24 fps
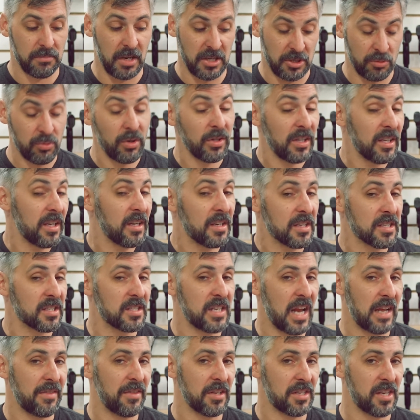is really going to
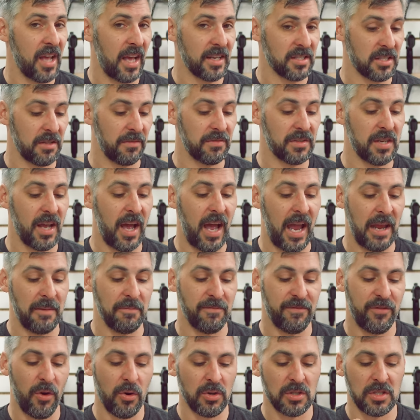stand the test of
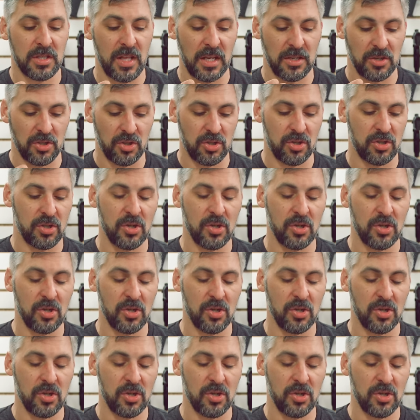time. Folks that